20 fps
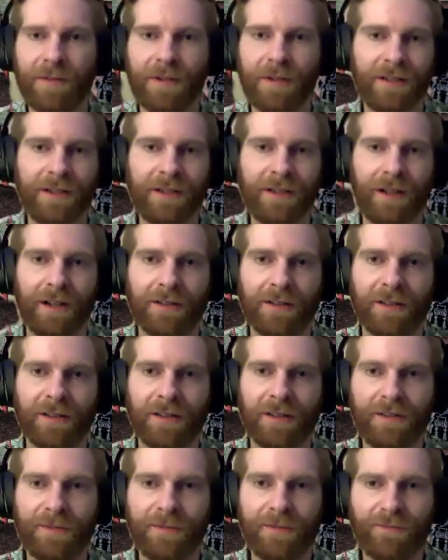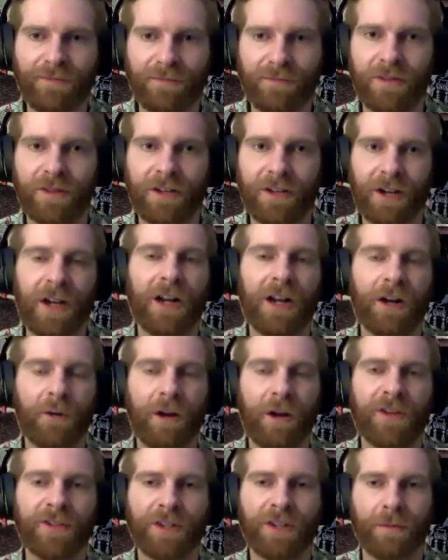but they're gonna
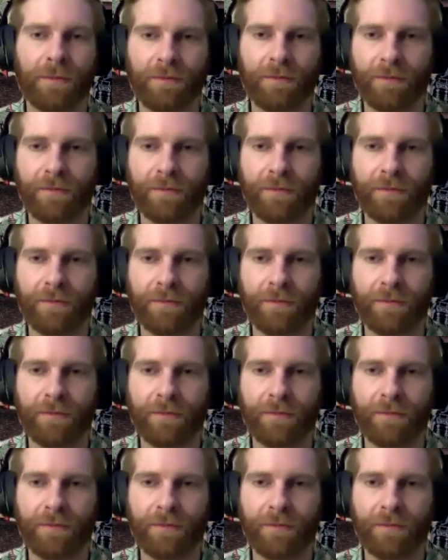question him.